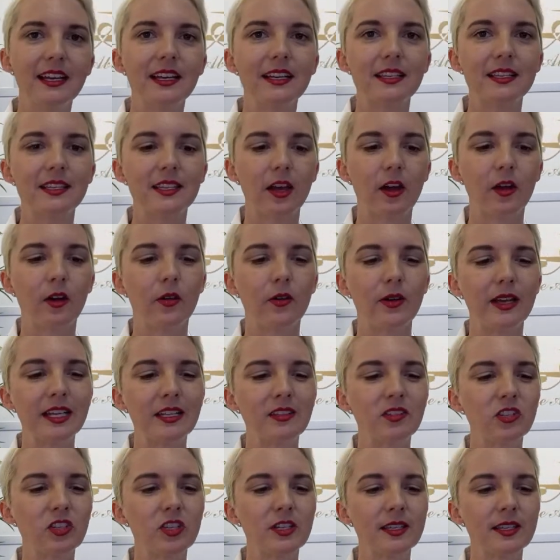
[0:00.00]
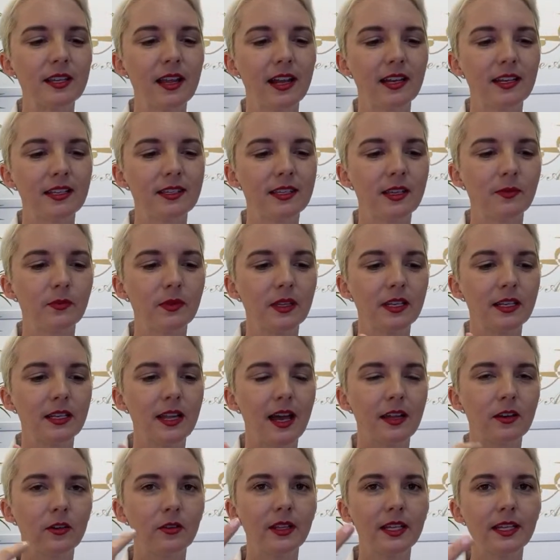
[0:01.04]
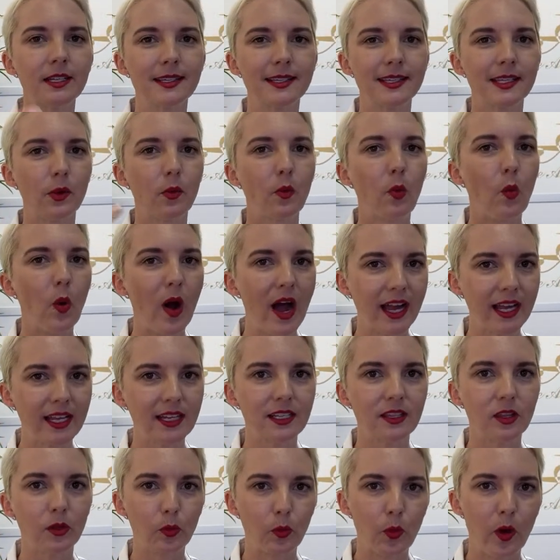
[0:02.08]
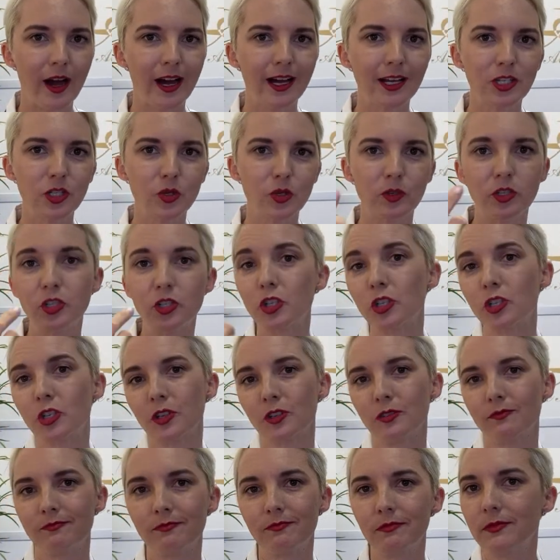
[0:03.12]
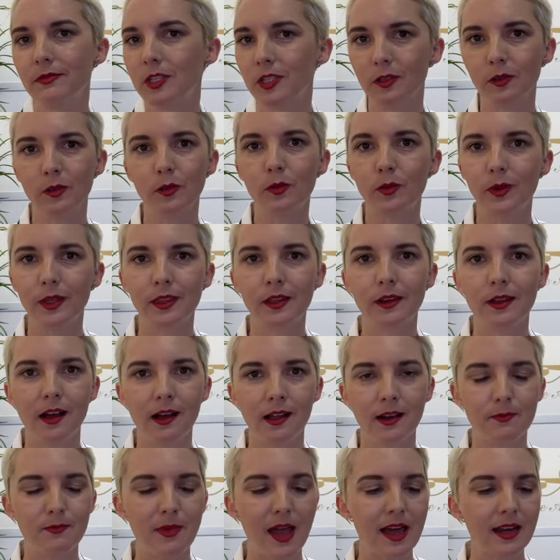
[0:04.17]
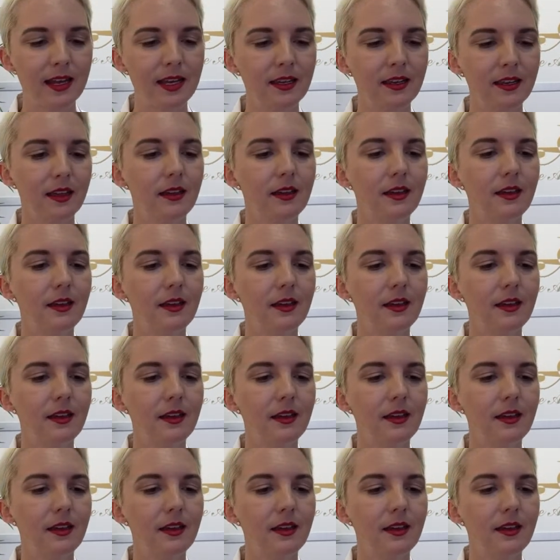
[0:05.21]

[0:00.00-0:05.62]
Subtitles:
So it's just kind of something, not only does it wind the watch, which you should do with an automatic,